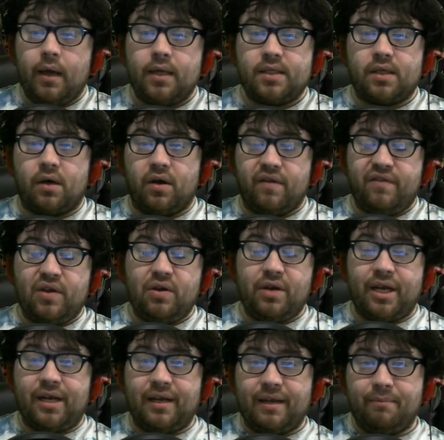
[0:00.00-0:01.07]
so if you
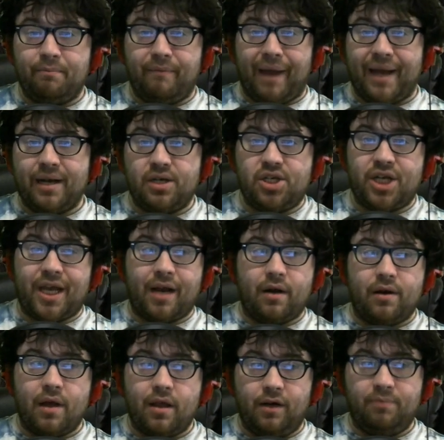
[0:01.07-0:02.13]
can manage to get
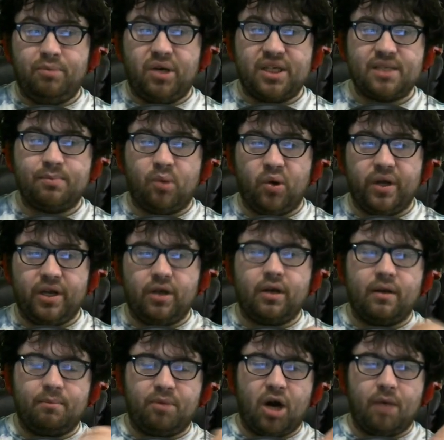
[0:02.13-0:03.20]
another plus point, you
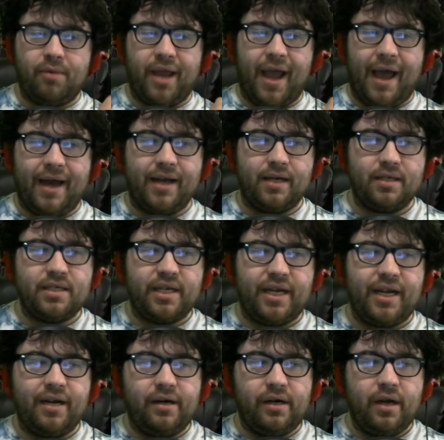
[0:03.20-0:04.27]
can probably add it into
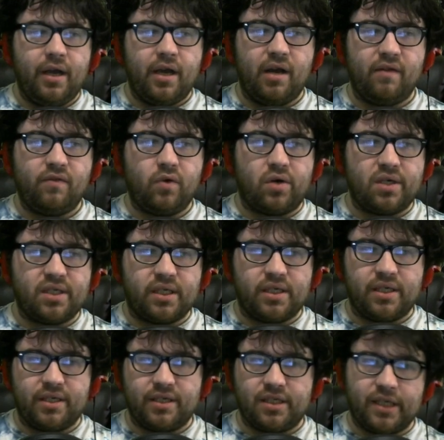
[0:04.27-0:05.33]
here, and of course into
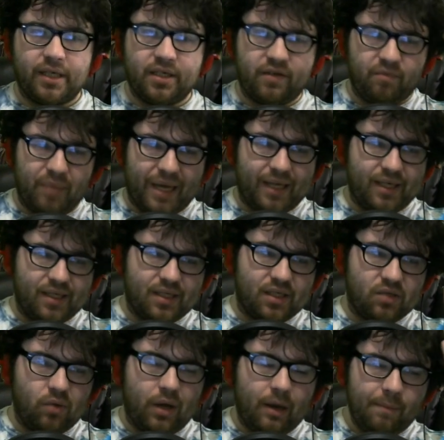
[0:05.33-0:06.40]
Descent of Madness as
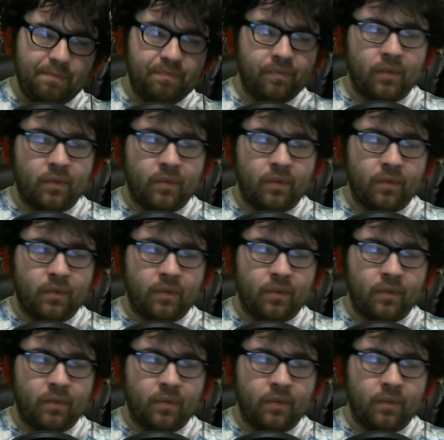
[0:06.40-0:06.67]
well.